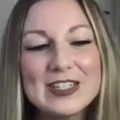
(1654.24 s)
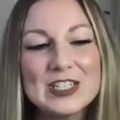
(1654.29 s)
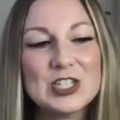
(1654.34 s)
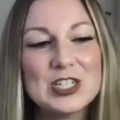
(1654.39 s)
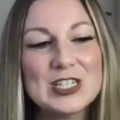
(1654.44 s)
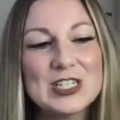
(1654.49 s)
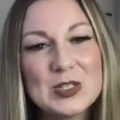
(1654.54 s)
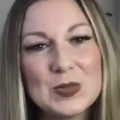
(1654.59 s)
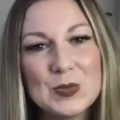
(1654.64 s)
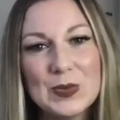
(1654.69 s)

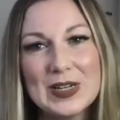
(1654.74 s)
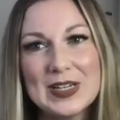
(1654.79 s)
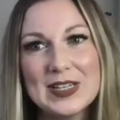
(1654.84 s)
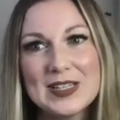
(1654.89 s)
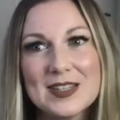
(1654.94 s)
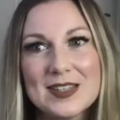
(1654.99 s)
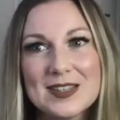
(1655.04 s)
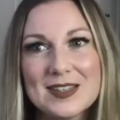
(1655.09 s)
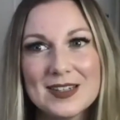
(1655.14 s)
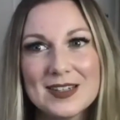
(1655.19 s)
just with
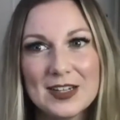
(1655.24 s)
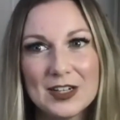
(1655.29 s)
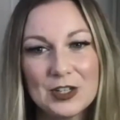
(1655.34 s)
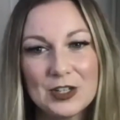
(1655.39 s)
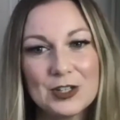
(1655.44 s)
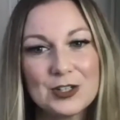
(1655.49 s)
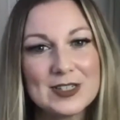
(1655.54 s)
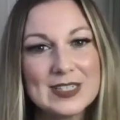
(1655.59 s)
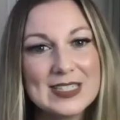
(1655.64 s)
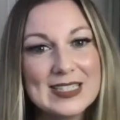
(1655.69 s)

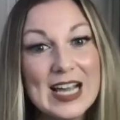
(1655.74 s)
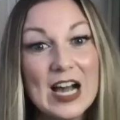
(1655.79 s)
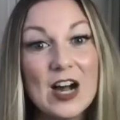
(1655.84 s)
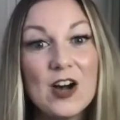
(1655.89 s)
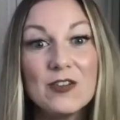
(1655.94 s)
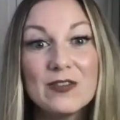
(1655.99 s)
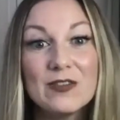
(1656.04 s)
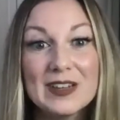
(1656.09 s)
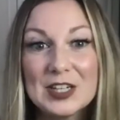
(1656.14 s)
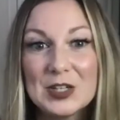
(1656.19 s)

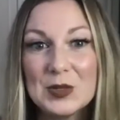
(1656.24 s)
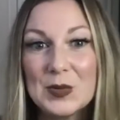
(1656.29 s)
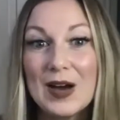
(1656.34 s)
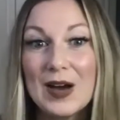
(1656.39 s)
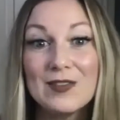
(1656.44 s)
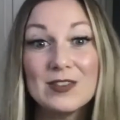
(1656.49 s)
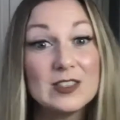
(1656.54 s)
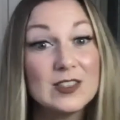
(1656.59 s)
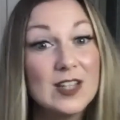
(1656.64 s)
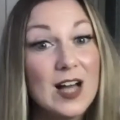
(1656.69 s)
yourself like you have
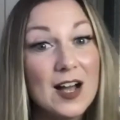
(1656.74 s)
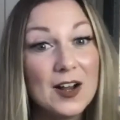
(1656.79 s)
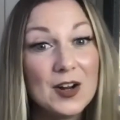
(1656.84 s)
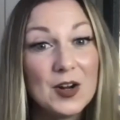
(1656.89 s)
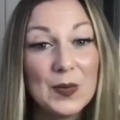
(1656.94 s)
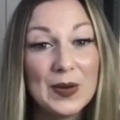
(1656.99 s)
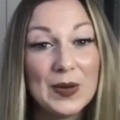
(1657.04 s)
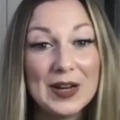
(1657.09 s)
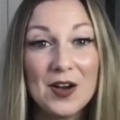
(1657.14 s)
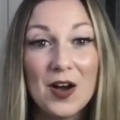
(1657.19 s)
a lot
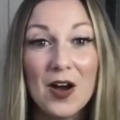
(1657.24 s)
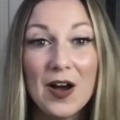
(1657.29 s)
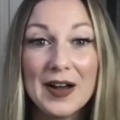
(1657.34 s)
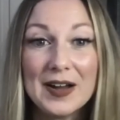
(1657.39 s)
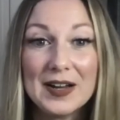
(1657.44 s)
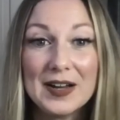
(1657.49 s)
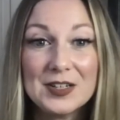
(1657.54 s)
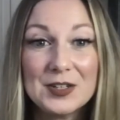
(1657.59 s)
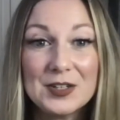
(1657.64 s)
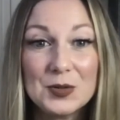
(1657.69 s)
going
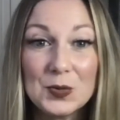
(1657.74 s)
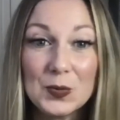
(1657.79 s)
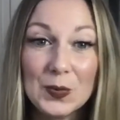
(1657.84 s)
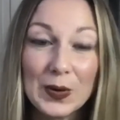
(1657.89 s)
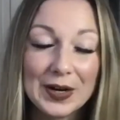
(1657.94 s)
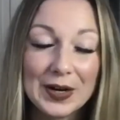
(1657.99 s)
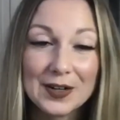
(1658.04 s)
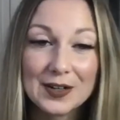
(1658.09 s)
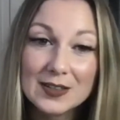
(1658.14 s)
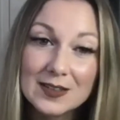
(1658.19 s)
on you
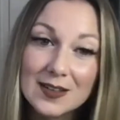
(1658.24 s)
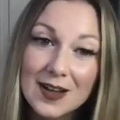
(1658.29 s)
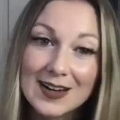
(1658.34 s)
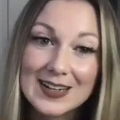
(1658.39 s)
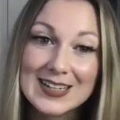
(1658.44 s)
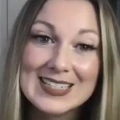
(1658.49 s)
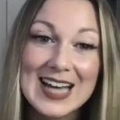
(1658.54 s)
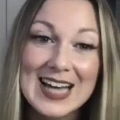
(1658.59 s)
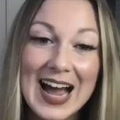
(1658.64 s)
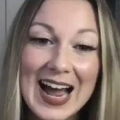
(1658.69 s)
wear a lot
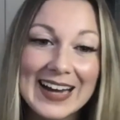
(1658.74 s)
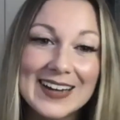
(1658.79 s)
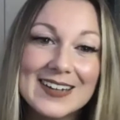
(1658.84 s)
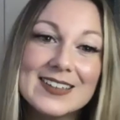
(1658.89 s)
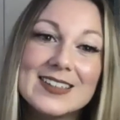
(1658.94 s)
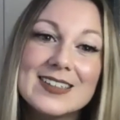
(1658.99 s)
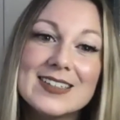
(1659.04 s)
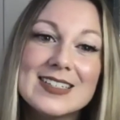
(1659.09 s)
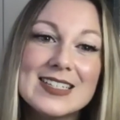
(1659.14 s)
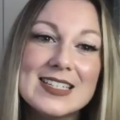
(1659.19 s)
of
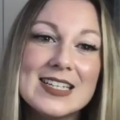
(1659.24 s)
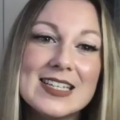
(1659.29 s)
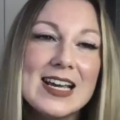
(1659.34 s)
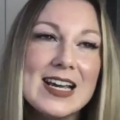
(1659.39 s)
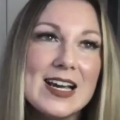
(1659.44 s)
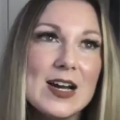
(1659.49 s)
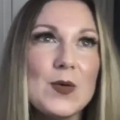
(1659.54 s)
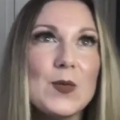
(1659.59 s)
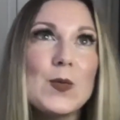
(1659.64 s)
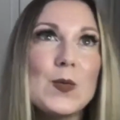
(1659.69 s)
titles
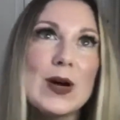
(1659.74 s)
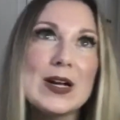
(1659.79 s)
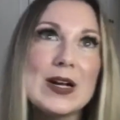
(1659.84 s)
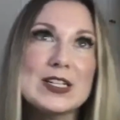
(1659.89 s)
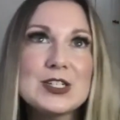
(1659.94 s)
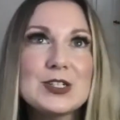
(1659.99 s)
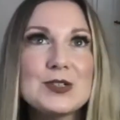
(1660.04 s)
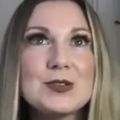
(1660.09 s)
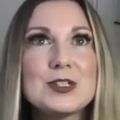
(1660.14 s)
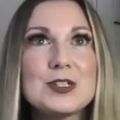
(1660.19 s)
what
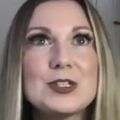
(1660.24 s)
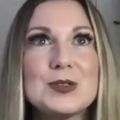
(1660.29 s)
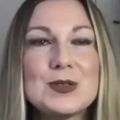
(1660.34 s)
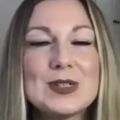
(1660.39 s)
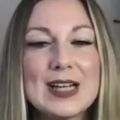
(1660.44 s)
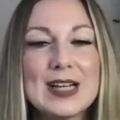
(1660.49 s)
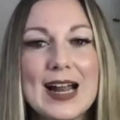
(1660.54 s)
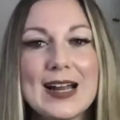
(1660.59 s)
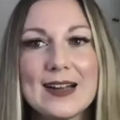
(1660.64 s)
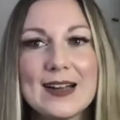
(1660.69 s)
do you do to
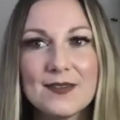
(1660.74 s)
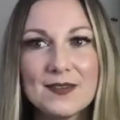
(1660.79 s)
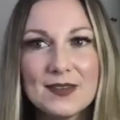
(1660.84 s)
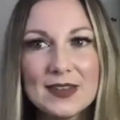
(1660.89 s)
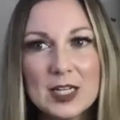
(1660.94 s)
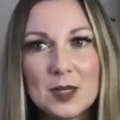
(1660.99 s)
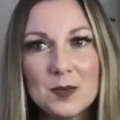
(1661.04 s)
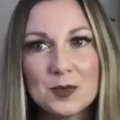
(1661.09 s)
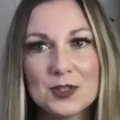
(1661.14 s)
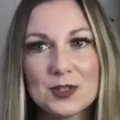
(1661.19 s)
kind of
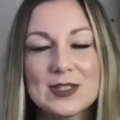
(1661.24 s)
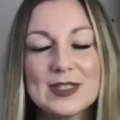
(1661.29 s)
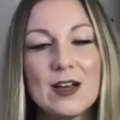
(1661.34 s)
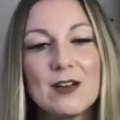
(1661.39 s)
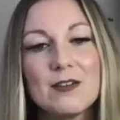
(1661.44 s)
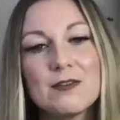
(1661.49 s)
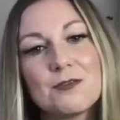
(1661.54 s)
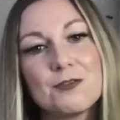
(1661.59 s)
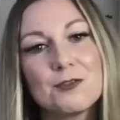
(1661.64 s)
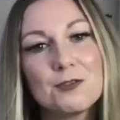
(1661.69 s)
keep
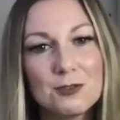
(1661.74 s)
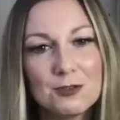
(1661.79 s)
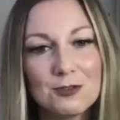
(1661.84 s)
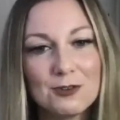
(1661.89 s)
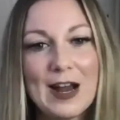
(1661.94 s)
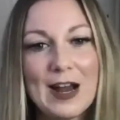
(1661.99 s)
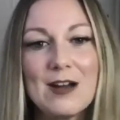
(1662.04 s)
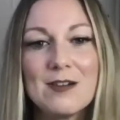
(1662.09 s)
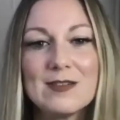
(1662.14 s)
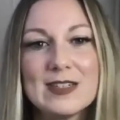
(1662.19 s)
yourself
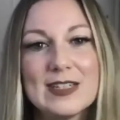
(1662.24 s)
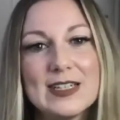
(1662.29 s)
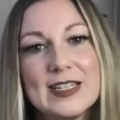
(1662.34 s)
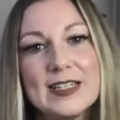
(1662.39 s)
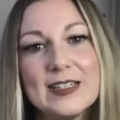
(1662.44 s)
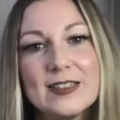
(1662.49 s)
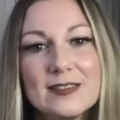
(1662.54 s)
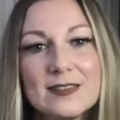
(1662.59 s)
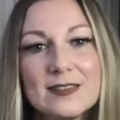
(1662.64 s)
grounded